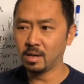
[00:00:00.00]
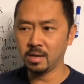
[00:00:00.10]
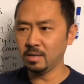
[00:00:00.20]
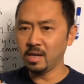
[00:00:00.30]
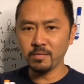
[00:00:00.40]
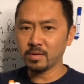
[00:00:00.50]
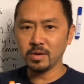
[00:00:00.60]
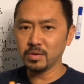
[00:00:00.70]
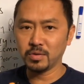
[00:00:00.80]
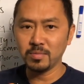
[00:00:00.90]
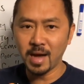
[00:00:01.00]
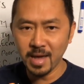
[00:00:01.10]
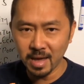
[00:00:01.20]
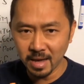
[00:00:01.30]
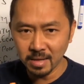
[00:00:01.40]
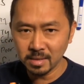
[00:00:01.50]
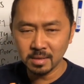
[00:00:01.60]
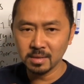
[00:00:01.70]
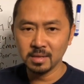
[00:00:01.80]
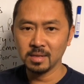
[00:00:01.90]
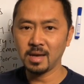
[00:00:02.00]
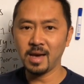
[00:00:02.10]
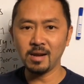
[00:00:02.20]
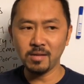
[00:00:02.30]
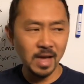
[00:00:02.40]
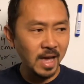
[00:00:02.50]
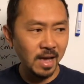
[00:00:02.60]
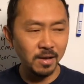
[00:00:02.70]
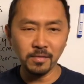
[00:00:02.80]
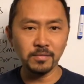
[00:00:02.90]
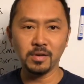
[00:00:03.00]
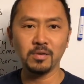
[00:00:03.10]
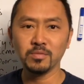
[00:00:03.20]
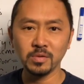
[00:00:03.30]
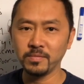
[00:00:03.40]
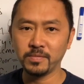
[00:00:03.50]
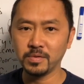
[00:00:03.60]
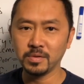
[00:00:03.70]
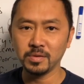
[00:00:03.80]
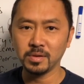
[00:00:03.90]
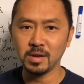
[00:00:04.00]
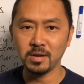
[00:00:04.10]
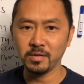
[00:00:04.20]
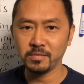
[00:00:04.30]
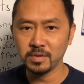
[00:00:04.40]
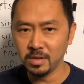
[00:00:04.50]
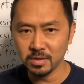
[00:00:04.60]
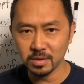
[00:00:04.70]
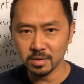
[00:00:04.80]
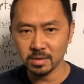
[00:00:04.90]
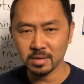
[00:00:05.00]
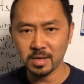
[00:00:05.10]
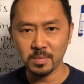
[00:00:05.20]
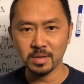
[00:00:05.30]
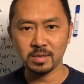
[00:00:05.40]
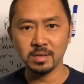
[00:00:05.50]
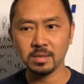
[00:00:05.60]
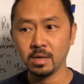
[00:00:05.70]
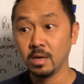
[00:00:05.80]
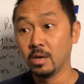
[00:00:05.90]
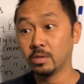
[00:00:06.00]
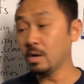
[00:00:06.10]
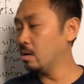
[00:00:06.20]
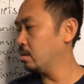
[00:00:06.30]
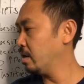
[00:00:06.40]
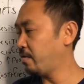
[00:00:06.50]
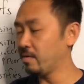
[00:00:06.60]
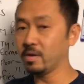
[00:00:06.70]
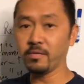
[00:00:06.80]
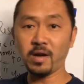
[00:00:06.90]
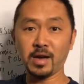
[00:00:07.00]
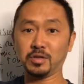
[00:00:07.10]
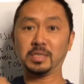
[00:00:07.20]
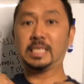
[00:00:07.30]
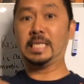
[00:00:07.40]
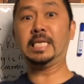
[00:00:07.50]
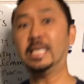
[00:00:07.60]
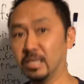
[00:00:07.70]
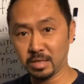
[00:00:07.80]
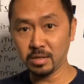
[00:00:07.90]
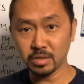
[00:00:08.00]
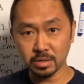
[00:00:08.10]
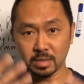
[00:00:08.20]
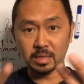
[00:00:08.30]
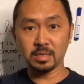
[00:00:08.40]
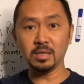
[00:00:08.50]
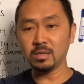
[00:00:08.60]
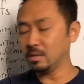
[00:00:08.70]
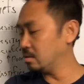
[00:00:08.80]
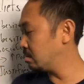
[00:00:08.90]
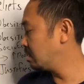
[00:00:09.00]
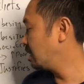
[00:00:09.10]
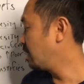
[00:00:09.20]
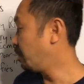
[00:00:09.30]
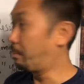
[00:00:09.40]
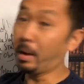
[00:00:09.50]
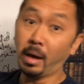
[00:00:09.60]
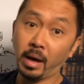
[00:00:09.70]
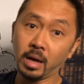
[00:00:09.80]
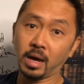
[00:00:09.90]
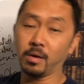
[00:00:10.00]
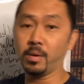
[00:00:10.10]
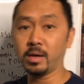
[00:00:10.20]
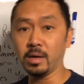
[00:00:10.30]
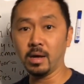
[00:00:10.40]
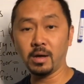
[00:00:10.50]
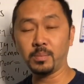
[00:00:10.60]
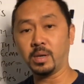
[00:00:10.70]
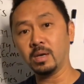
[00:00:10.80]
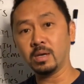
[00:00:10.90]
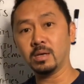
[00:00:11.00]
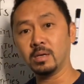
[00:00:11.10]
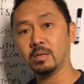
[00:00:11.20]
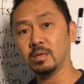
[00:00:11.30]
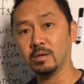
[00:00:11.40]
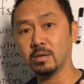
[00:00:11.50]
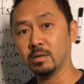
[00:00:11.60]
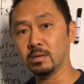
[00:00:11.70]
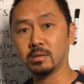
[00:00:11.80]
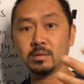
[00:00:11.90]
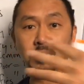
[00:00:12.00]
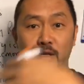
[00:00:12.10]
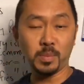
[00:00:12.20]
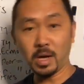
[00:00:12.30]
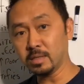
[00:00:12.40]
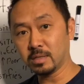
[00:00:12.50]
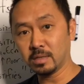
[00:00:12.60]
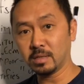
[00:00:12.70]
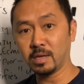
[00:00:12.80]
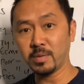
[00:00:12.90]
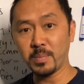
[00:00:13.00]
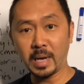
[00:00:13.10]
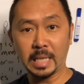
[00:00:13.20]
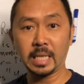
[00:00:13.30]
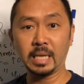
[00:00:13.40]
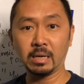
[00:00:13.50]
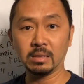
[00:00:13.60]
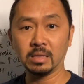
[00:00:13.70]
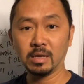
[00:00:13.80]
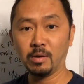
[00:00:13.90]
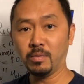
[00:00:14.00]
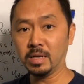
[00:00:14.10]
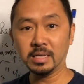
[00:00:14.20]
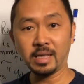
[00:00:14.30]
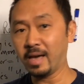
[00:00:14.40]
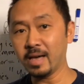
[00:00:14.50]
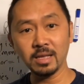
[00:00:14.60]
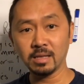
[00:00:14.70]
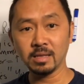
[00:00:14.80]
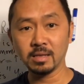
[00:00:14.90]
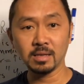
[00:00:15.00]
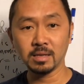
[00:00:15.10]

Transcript: It never goes through my hands. I don't have a room full of t-shirts. Does that make sense? So if I never actually see the t-shirt that's sent to you, but I wake up and there's a deposit in my bank account, what is that?